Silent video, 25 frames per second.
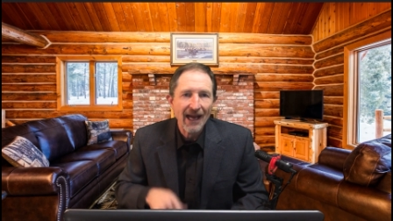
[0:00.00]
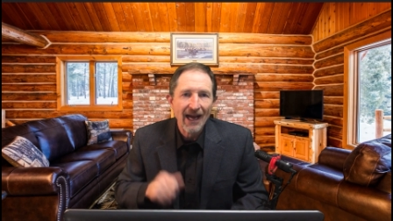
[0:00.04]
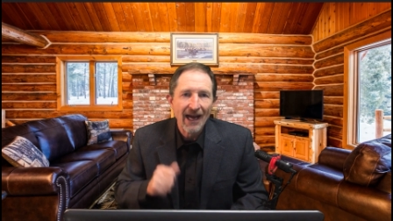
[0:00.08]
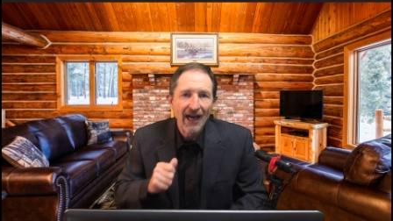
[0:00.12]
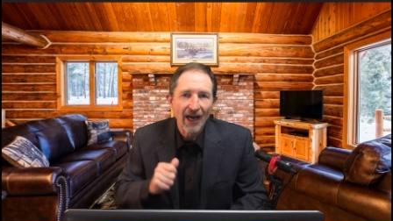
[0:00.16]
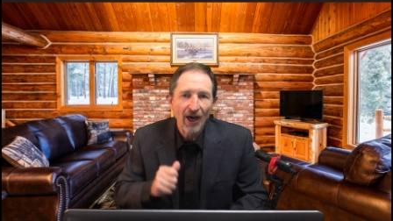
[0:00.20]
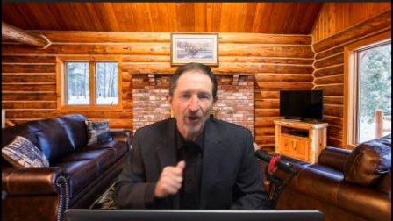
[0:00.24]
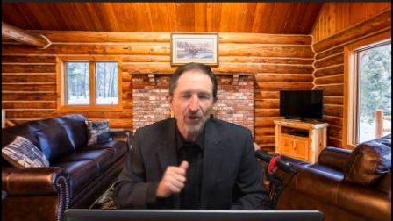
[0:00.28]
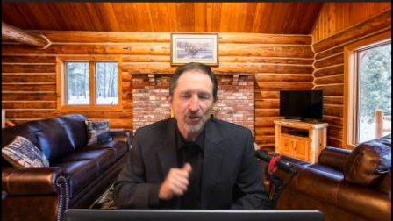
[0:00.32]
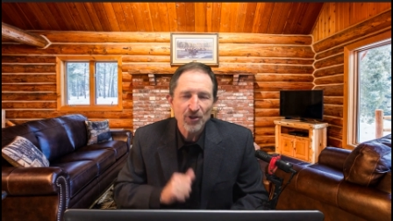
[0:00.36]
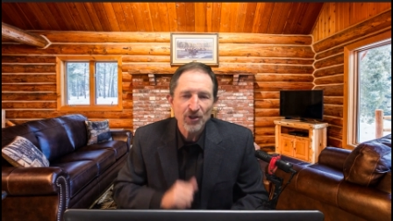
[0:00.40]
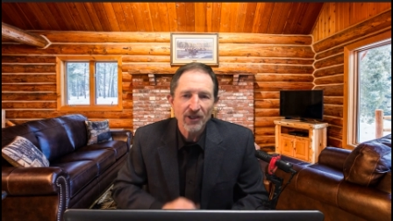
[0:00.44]

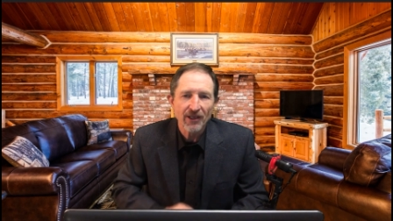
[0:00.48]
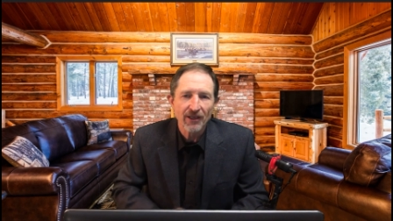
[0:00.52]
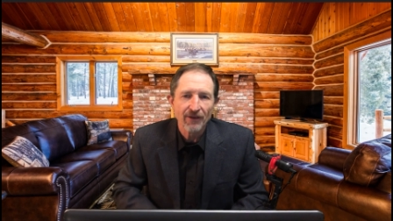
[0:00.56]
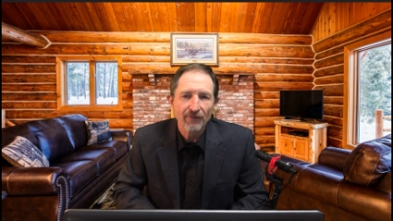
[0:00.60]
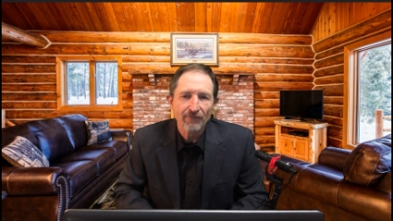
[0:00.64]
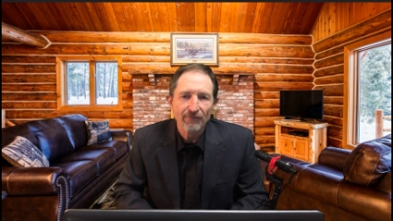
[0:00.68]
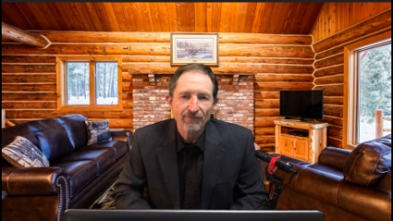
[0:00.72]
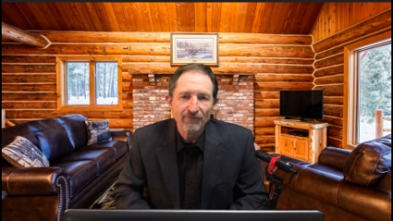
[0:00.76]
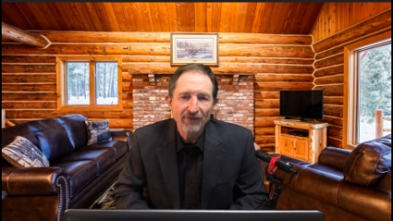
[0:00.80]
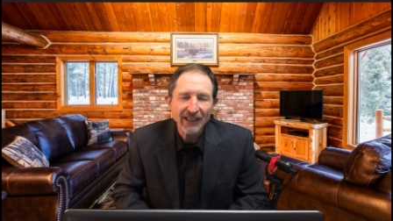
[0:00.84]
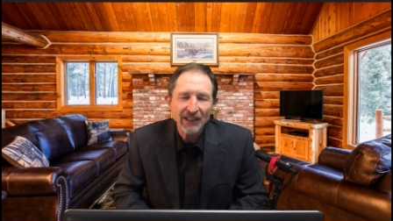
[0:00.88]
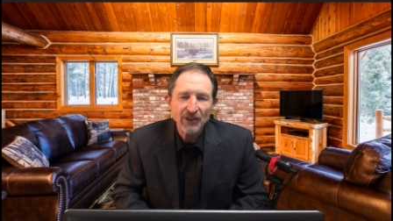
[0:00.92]
How to
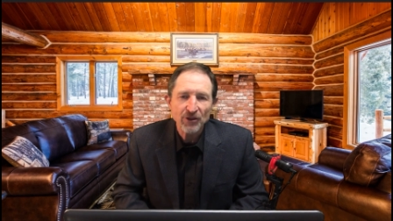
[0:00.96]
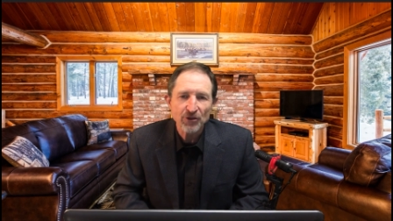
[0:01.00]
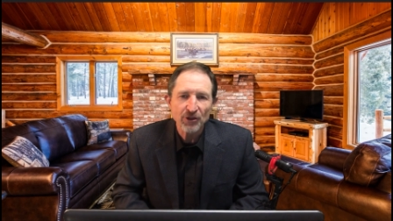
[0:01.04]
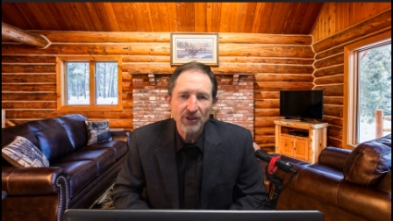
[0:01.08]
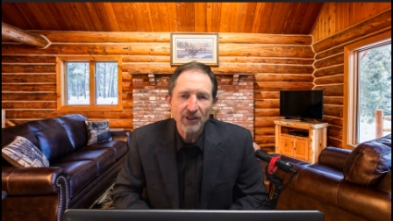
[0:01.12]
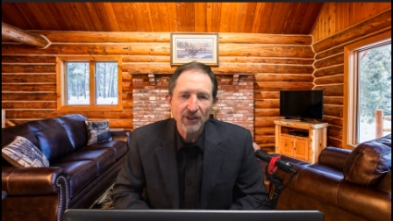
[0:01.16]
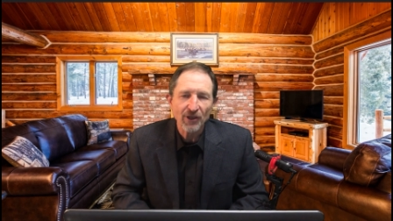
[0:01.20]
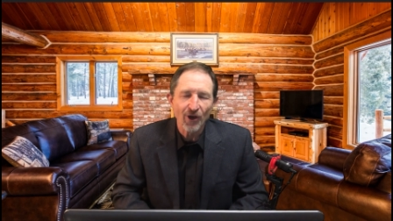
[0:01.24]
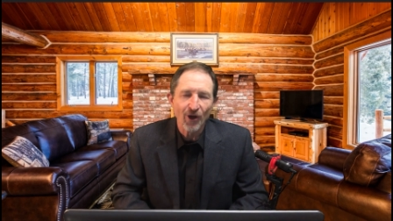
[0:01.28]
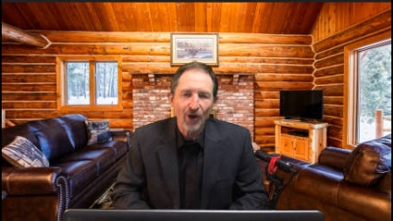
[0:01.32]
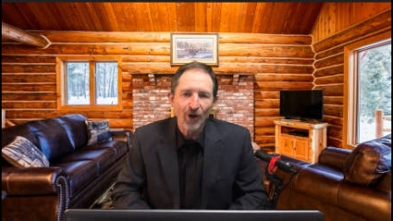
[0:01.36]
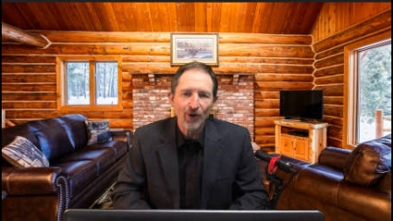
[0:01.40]
have
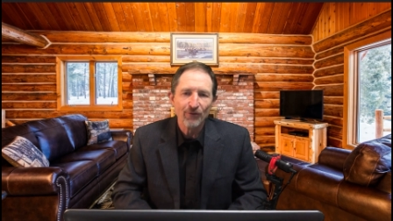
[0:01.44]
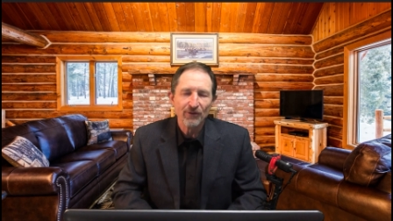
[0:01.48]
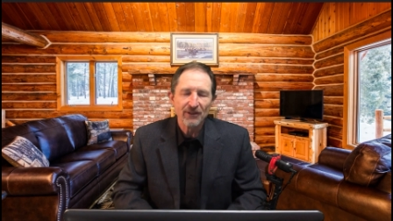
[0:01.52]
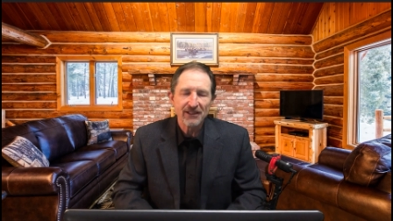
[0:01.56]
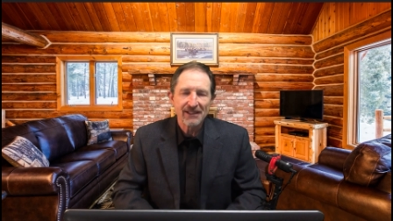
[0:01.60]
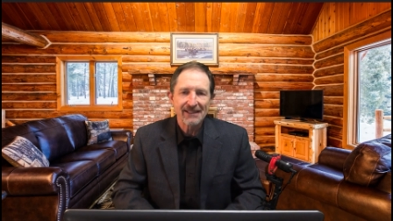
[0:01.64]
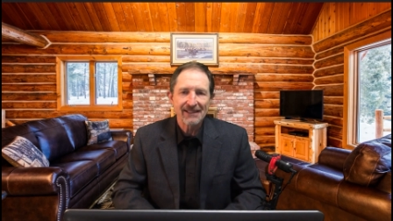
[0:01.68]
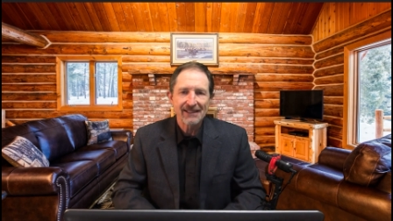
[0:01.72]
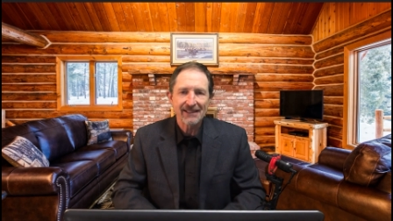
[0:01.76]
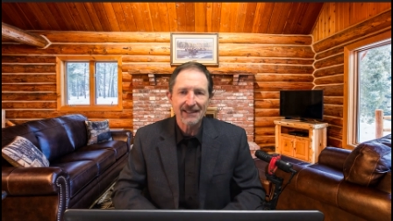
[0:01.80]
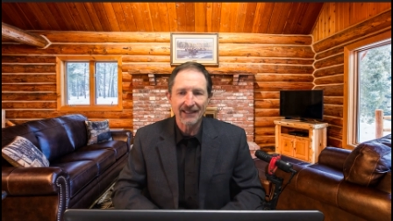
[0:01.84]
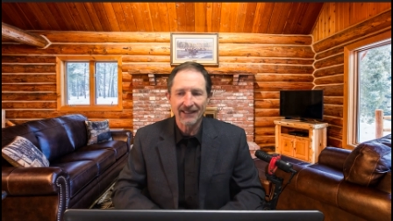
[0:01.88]
victory over
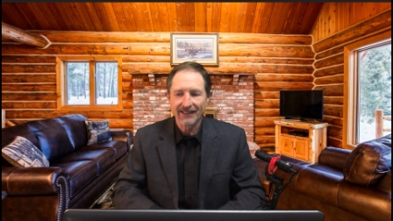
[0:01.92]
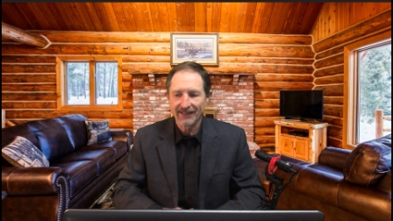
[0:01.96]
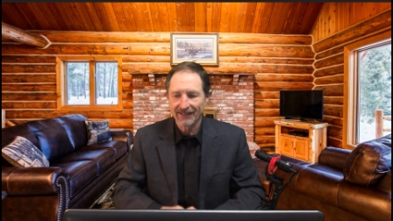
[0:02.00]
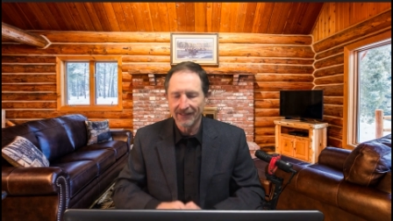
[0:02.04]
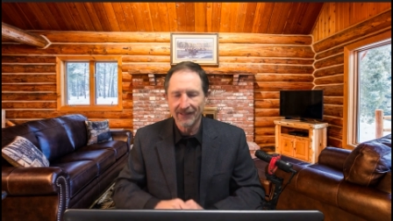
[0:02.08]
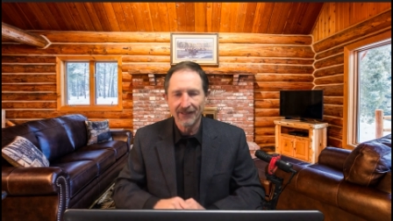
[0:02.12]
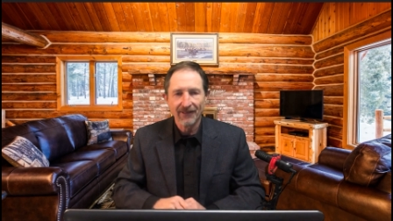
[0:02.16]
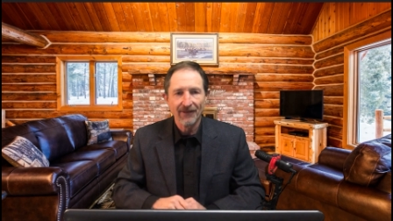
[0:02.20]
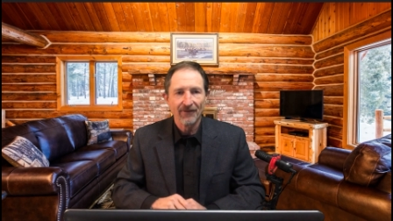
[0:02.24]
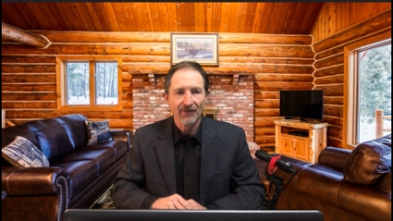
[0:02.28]
sin.